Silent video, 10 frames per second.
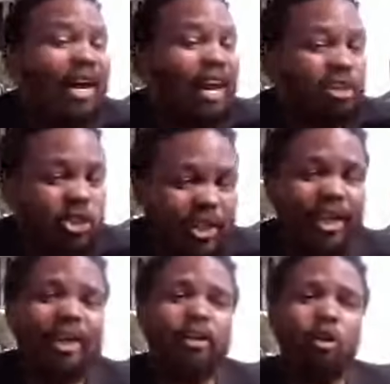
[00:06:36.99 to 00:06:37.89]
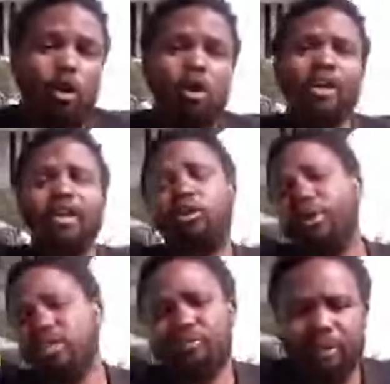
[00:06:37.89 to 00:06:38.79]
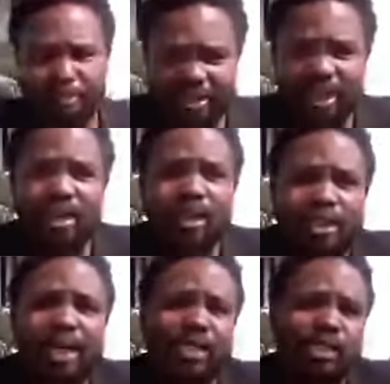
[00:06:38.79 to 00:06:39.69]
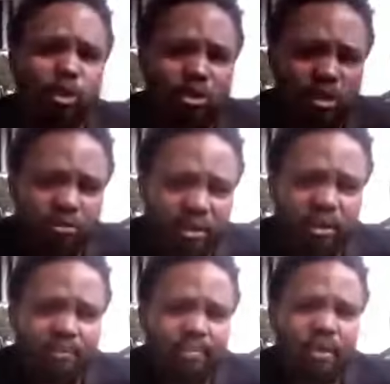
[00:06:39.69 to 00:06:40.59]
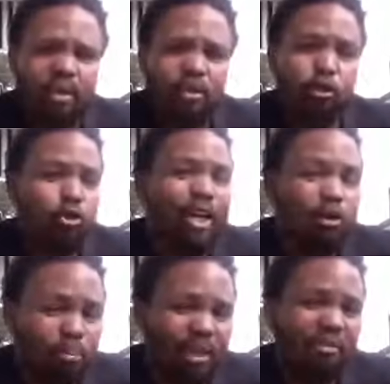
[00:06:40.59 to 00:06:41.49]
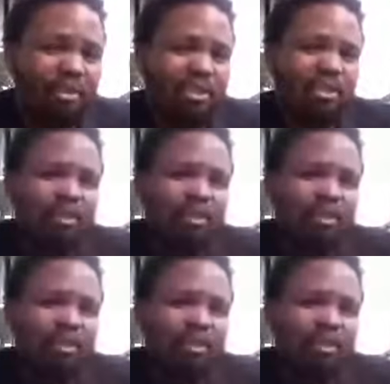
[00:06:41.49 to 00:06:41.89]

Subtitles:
and generally on radio it's even better than it is on TV. Can you believe it?